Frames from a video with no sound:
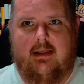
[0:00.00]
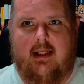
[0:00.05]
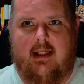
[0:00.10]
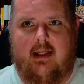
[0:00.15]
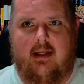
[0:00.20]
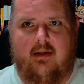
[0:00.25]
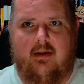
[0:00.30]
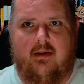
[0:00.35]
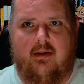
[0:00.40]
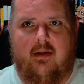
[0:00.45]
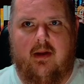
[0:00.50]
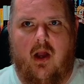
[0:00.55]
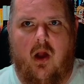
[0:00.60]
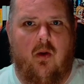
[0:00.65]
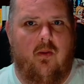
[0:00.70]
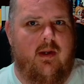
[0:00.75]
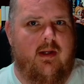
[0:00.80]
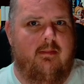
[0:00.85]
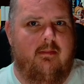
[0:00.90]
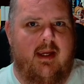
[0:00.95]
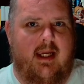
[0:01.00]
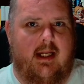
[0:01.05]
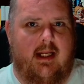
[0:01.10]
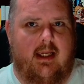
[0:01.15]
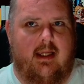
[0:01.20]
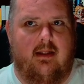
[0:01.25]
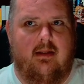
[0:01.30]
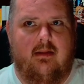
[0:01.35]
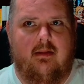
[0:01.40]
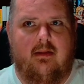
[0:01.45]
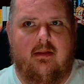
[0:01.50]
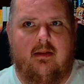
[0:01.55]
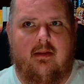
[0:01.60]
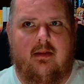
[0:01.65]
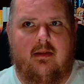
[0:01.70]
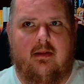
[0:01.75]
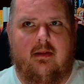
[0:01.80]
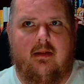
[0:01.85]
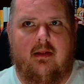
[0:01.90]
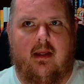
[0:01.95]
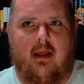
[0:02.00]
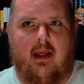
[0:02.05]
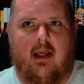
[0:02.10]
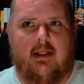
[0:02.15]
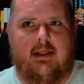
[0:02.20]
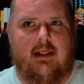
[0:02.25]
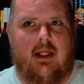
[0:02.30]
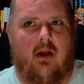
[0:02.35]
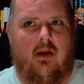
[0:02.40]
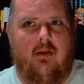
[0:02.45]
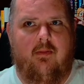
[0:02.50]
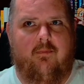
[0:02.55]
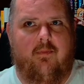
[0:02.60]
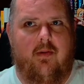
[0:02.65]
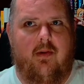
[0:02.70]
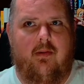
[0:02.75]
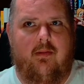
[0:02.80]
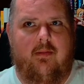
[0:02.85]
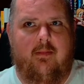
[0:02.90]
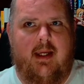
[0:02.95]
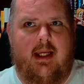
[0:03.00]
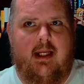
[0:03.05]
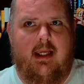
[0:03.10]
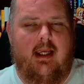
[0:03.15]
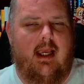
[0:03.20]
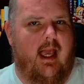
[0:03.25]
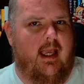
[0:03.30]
here, Owen Meany. A Song for Owen Meany?